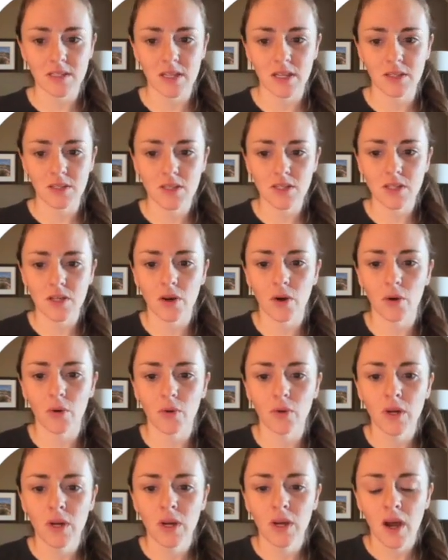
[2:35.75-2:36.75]
And so
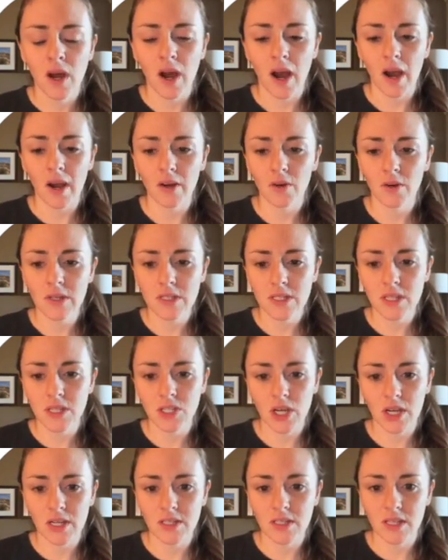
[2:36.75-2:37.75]
I always
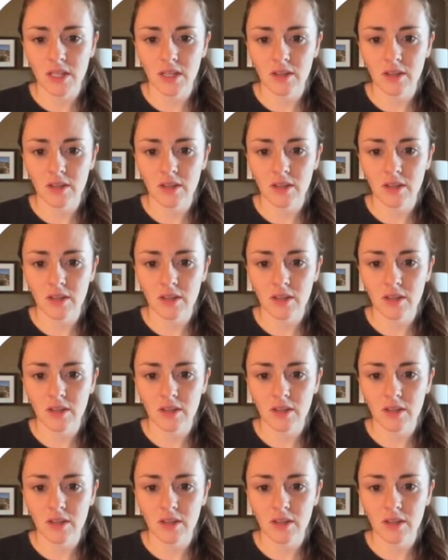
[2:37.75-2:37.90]
suggest that